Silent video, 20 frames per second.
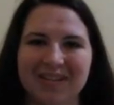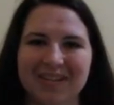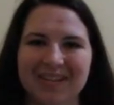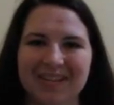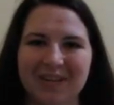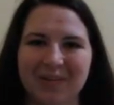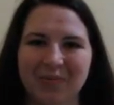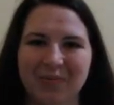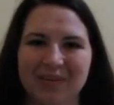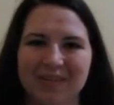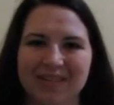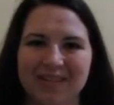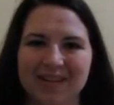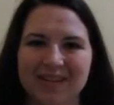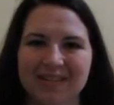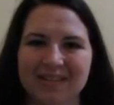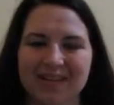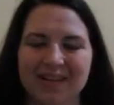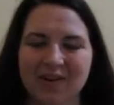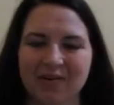eat with
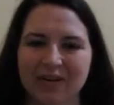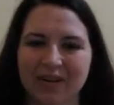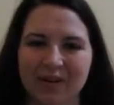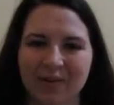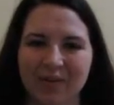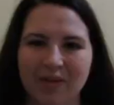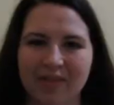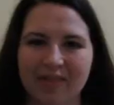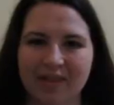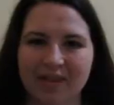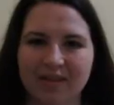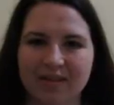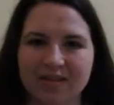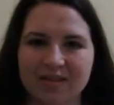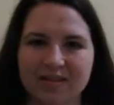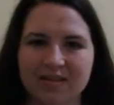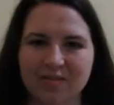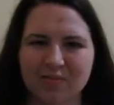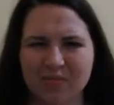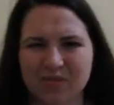us. They don't eat with
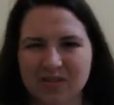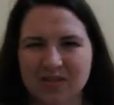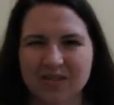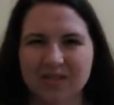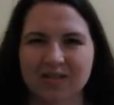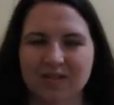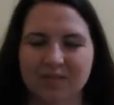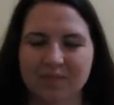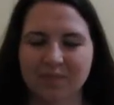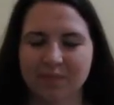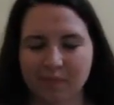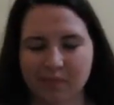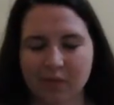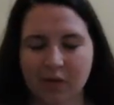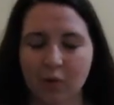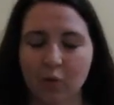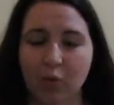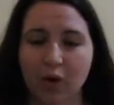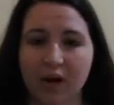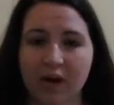us, which is
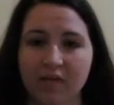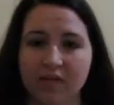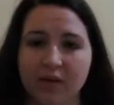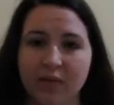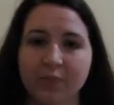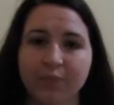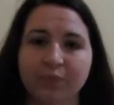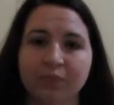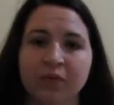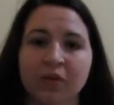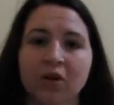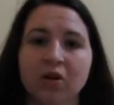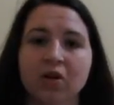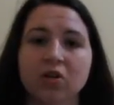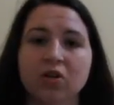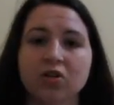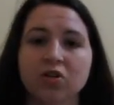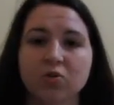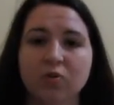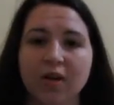whatever.
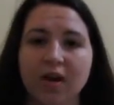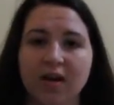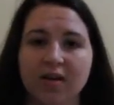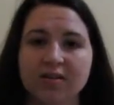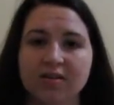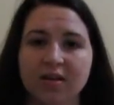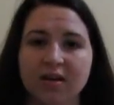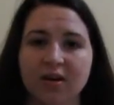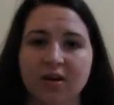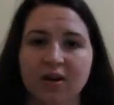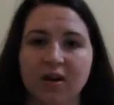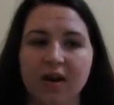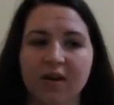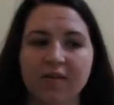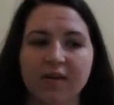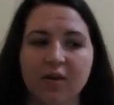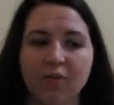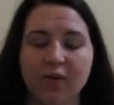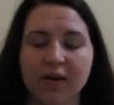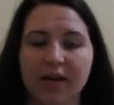So we had dinner,
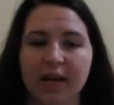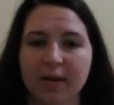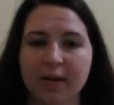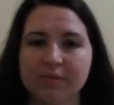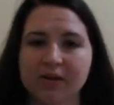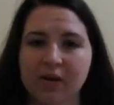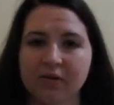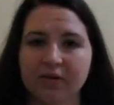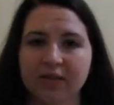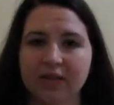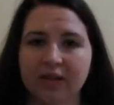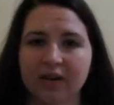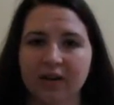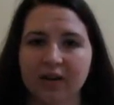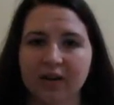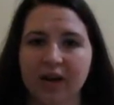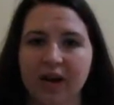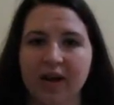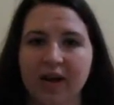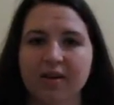and then we came down
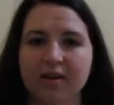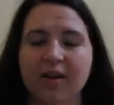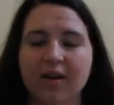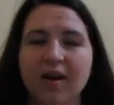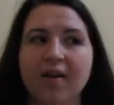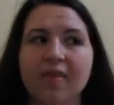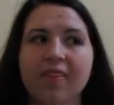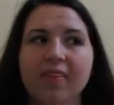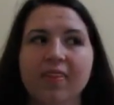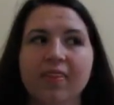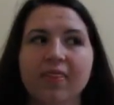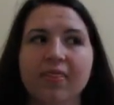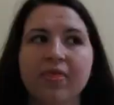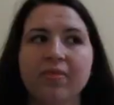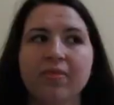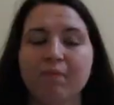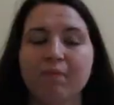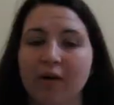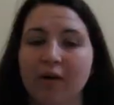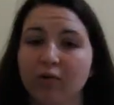here, and
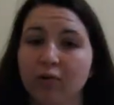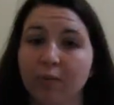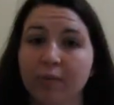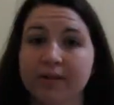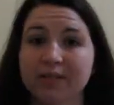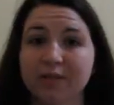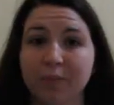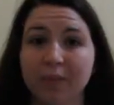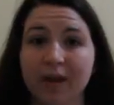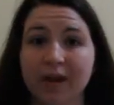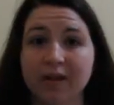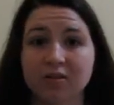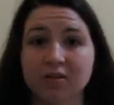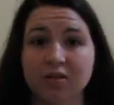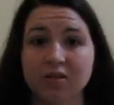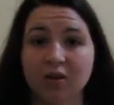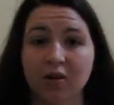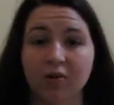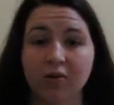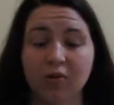my roommates planned
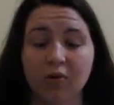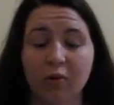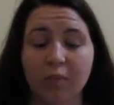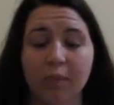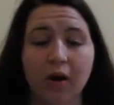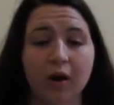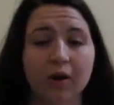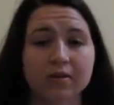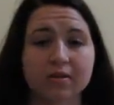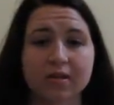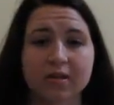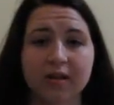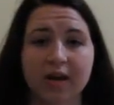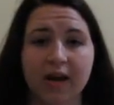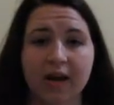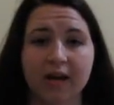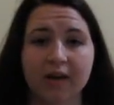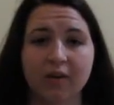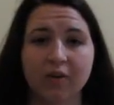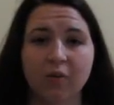to go to a bar
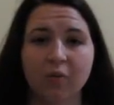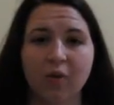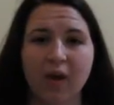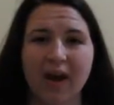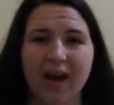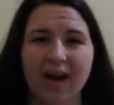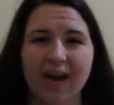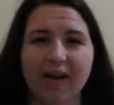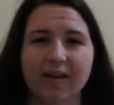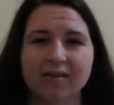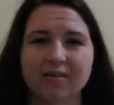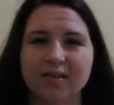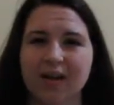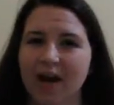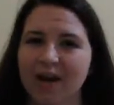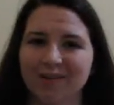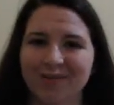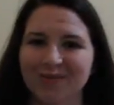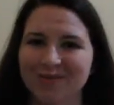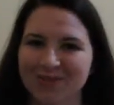tonight, and
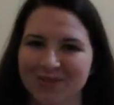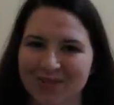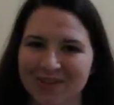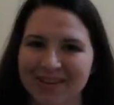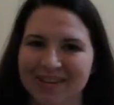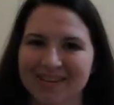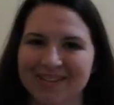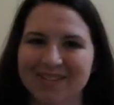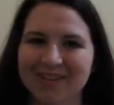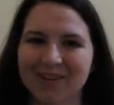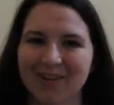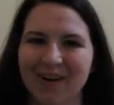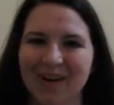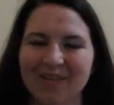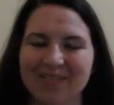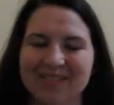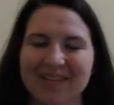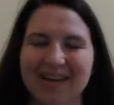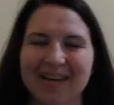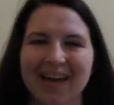I don't drink, so I
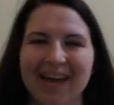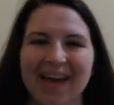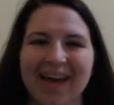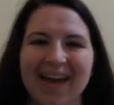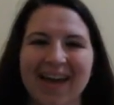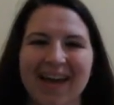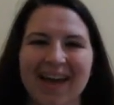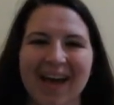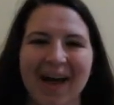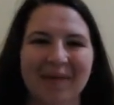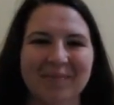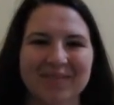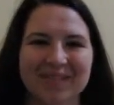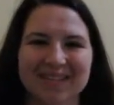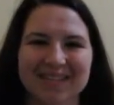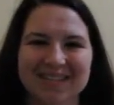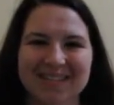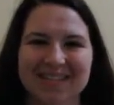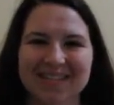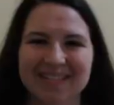was like, I'm
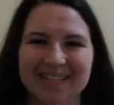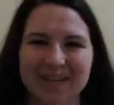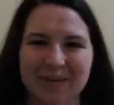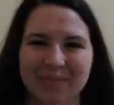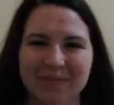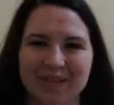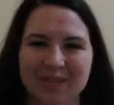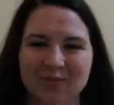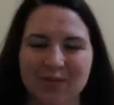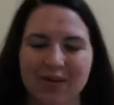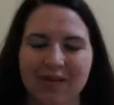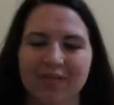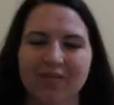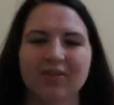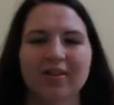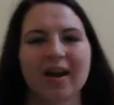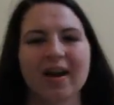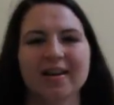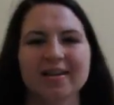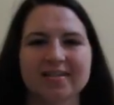just gonna skip this one.
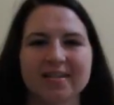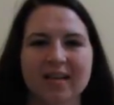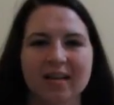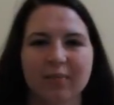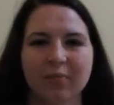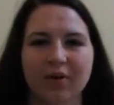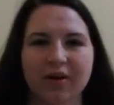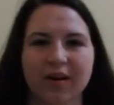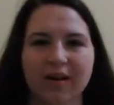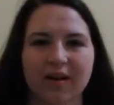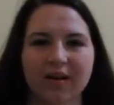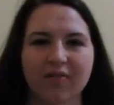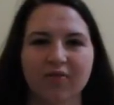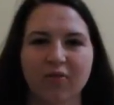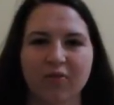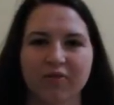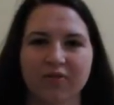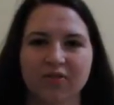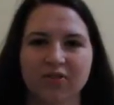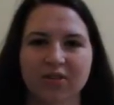They're kind of celebrating
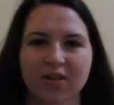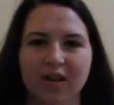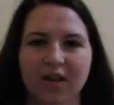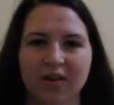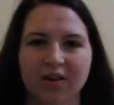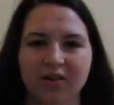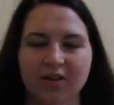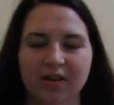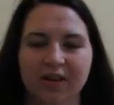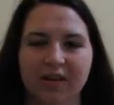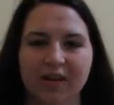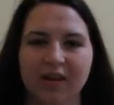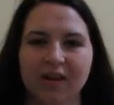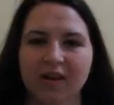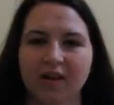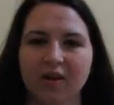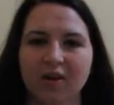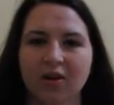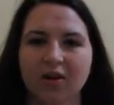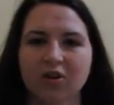4th of July early.
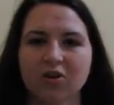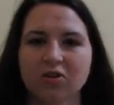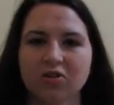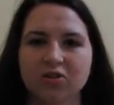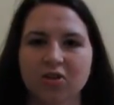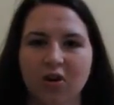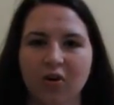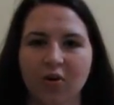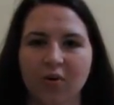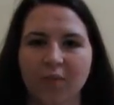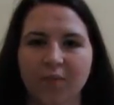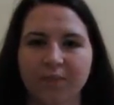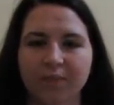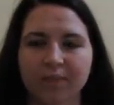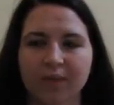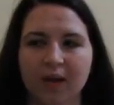So